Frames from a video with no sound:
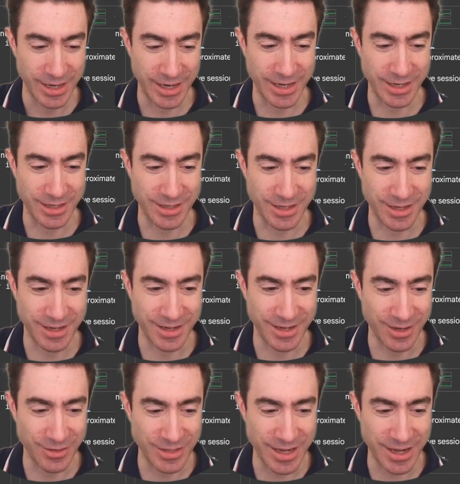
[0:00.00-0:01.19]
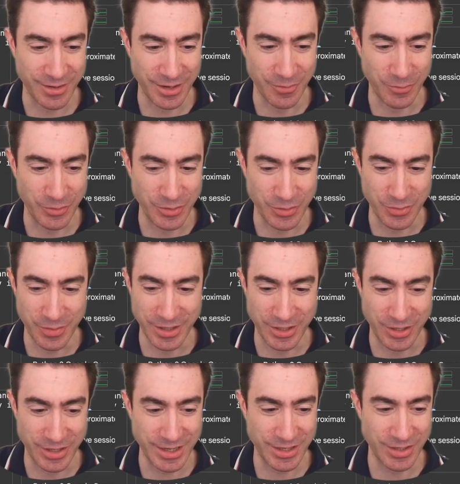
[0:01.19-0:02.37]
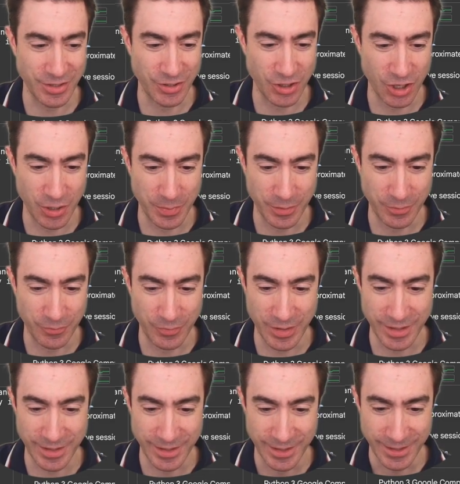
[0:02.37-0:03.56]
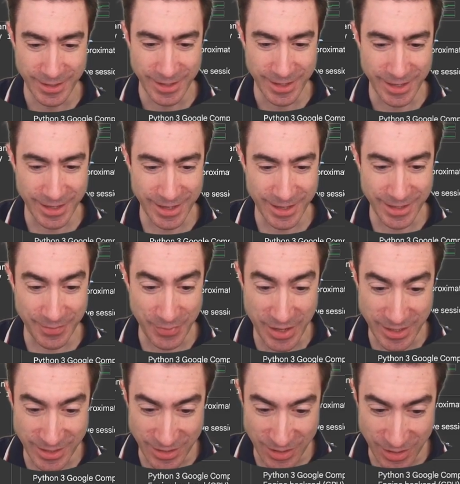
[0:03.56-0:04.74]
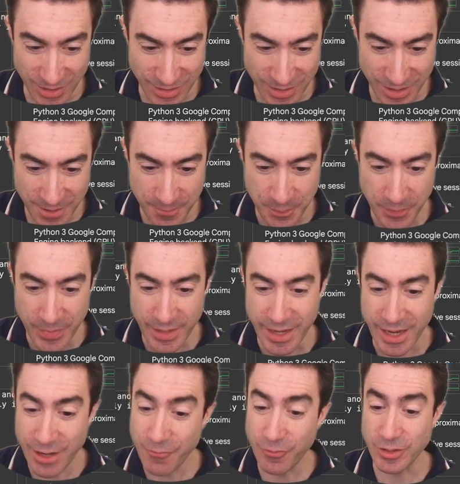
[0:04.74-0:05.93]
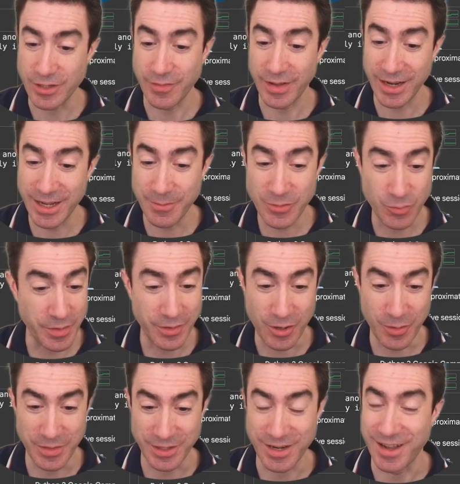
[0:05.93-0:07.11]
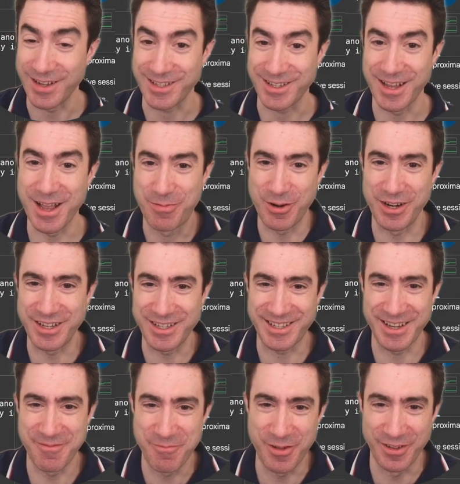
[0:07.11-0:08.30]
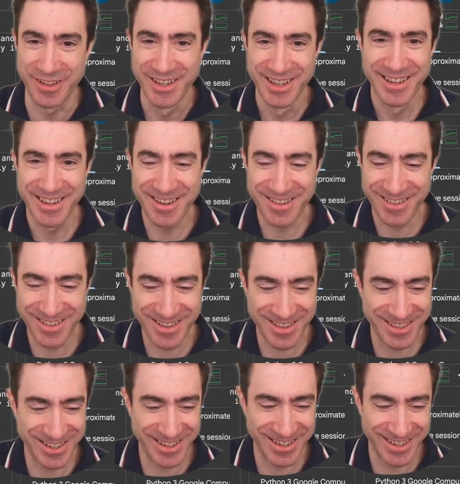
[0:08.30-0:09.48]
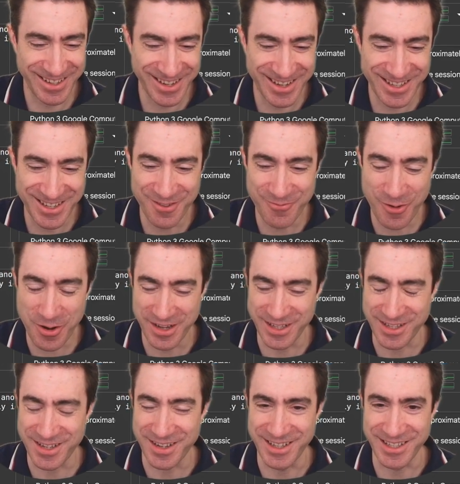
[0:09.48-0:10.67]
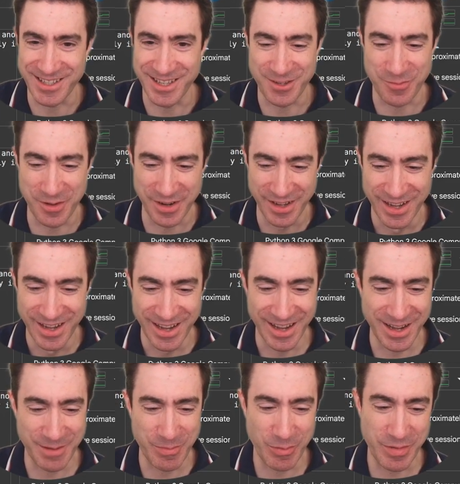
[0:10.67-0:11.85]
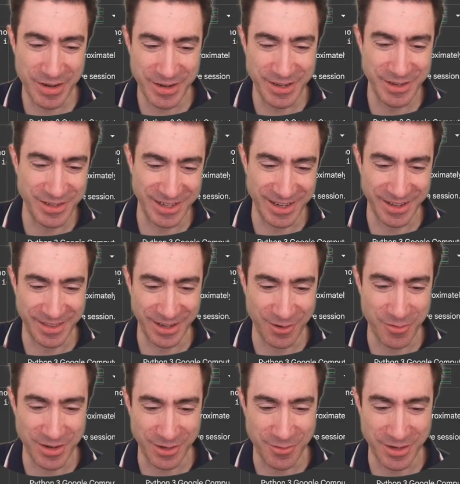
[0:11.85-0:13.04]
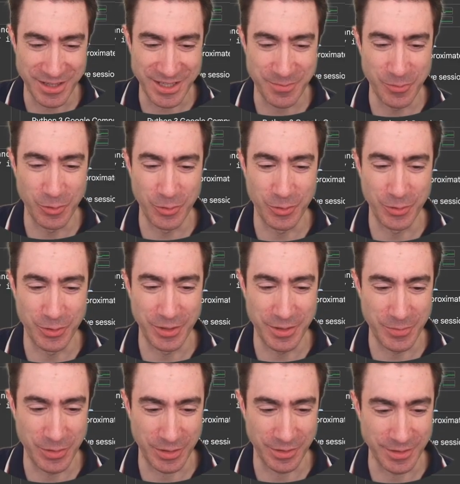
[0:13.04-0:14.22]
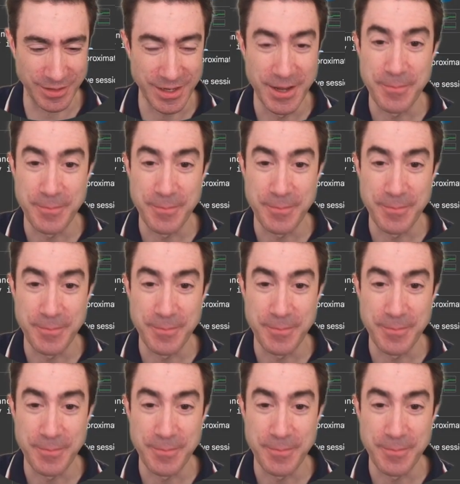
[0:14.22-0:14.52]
And no doubt it will do a decent job of, there's its answer. Inference of LLMs with common tasks. They're pretty simple. Nothing, it's not rocket science, this one. But we are using, I think, quite small models.